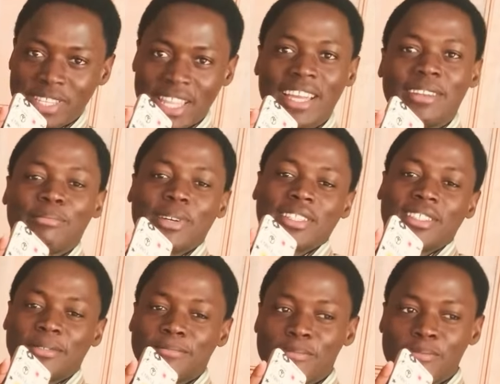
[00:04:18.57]
that. But
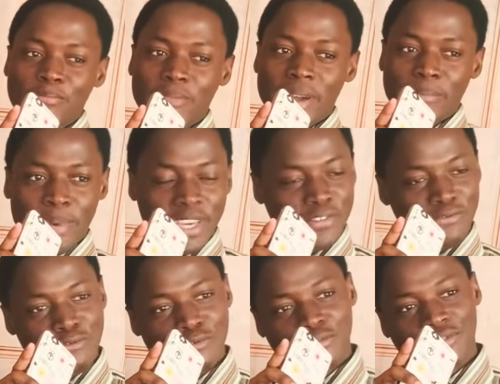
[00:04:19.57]
my best food,